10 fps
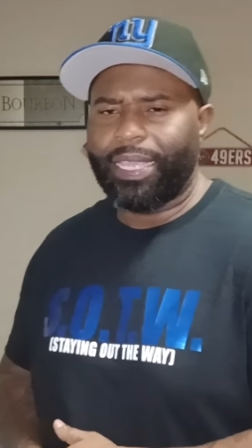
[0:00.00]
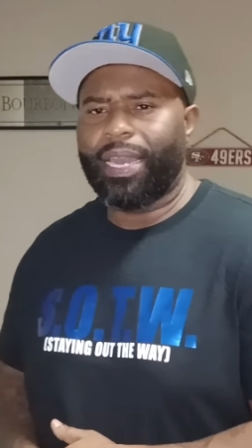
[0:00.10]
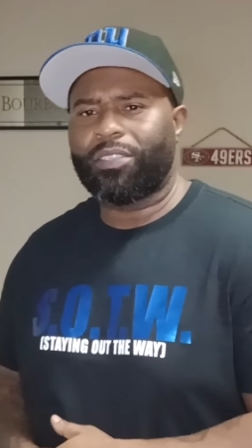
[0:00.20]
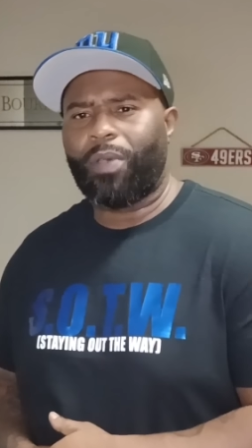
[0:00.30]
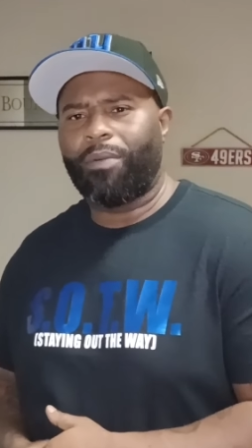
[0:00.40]
Yeah,
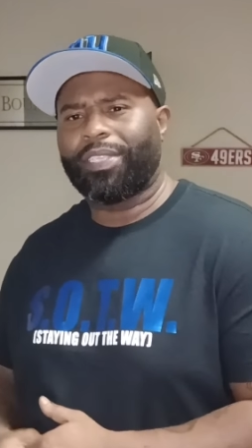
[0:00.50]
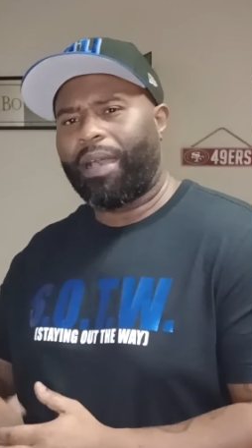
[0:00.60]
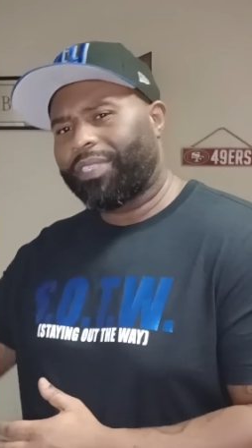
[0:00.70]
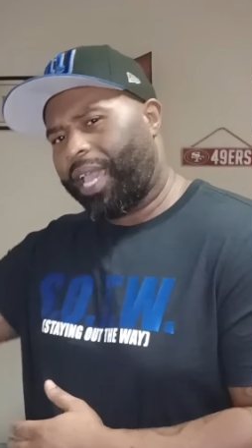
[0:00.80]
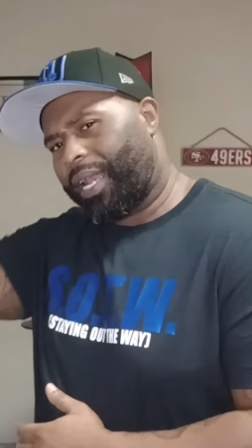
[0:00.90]
that's why I
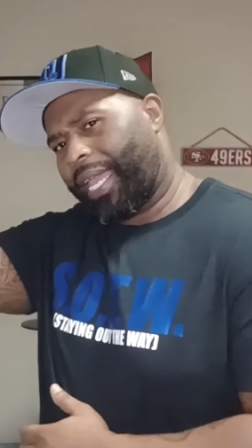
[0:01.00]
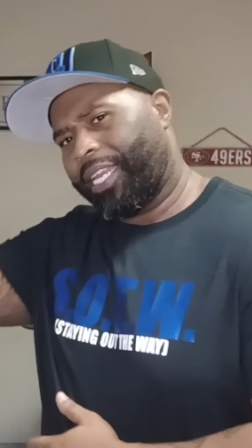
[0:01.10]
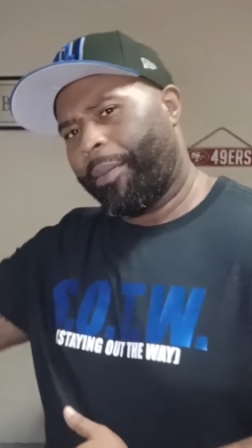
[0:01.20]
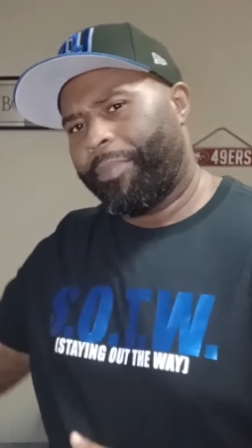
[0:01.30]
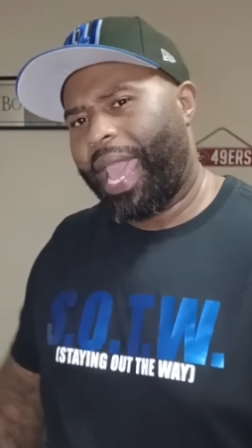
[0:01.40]
was kind of like in
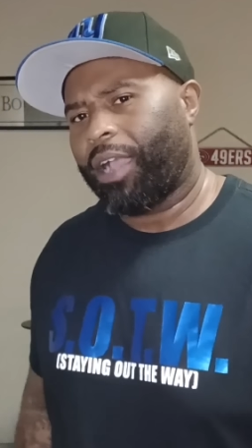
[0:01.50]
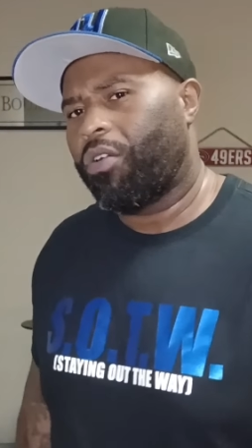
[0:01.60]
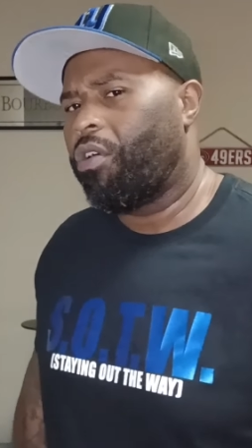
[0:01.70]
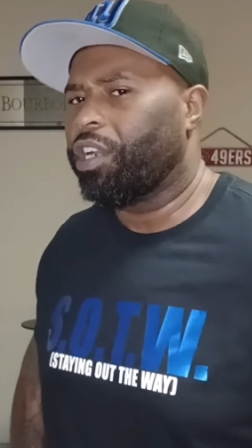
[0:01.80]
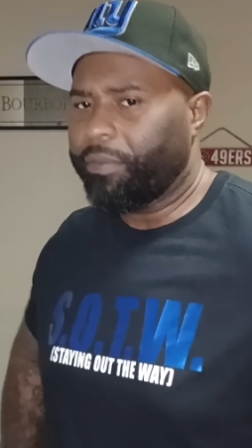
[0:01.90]
the back
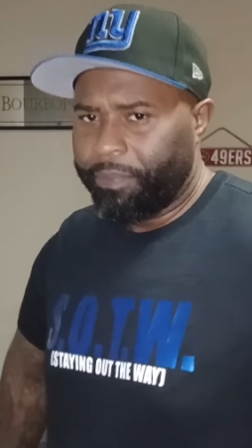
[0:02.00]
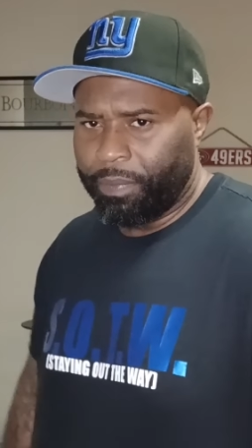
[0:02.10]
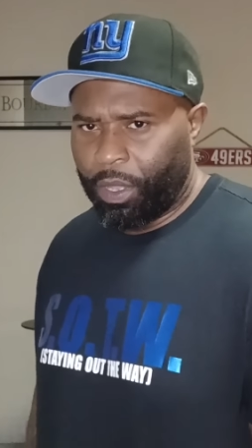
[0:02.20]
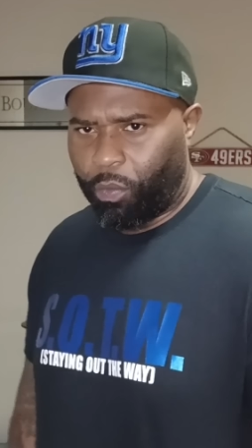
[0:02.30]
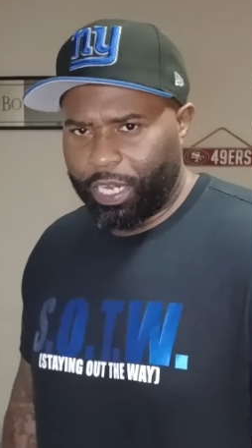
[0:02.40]
corner
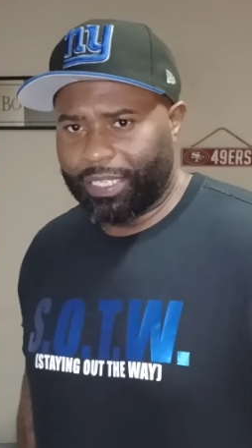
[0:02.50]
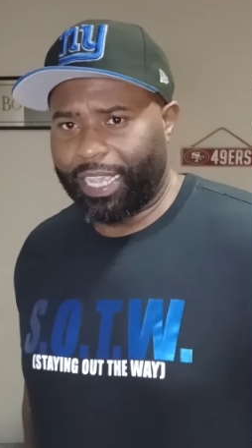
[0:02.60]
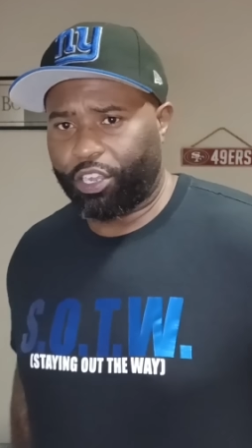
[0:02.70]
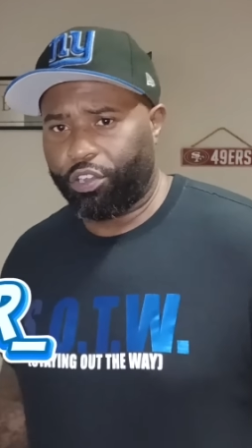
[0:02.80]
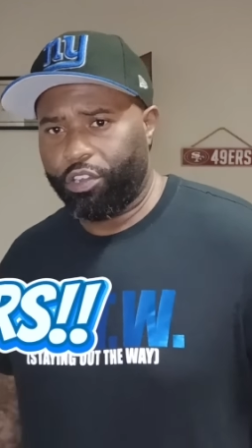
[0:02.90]
when this
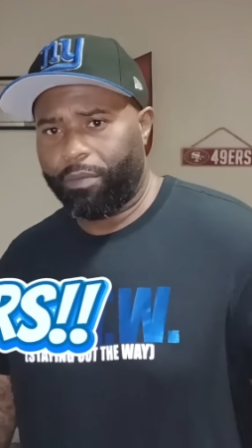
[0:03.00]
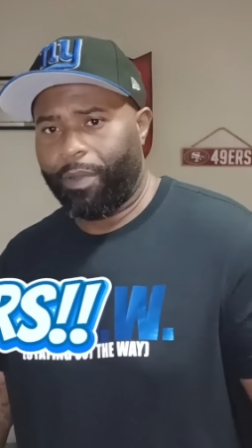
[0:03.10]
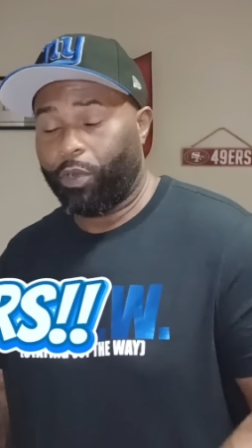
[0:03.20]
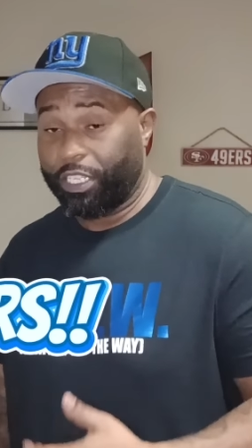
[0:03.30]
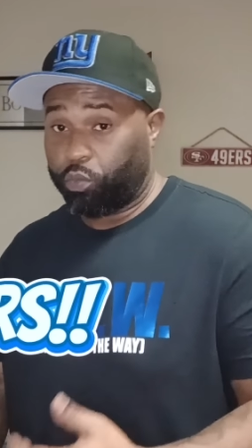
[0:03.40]

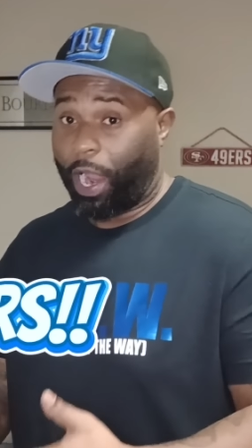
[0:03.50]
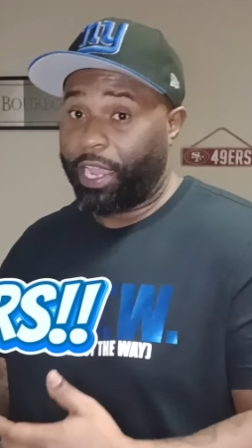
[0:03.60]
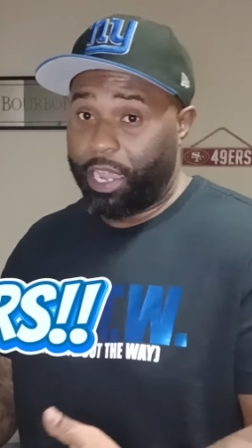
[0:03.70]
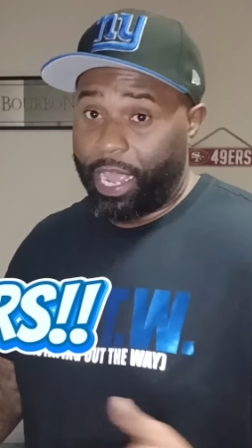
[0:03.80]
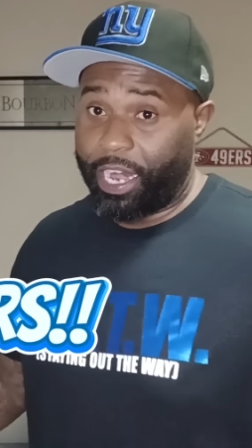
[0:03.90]
occurred, when this right
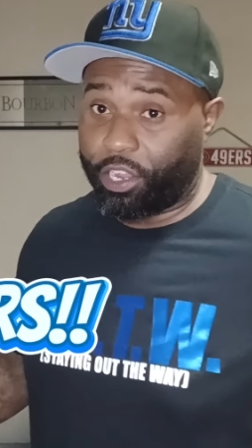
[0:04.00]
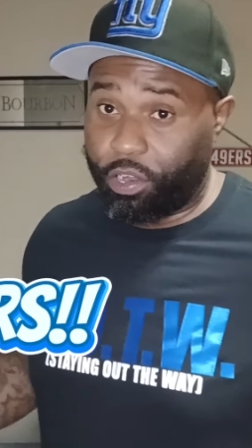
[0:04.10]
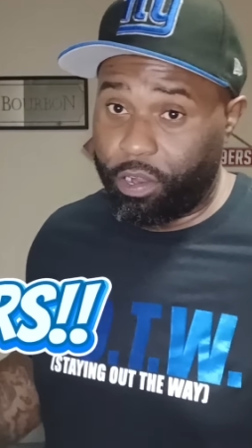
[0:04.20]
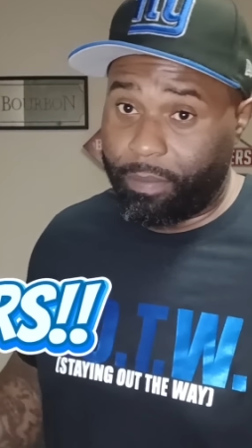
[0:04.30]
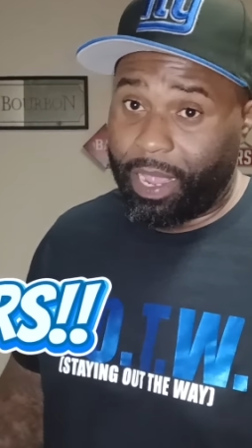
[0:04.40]
here had
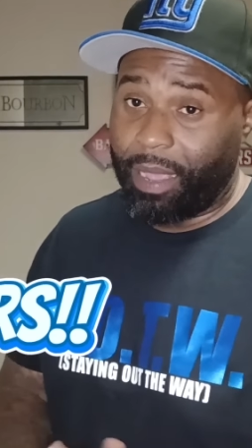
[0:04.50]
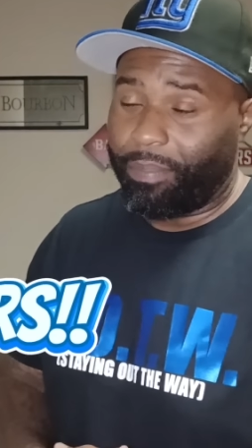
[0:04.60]
occurred, man.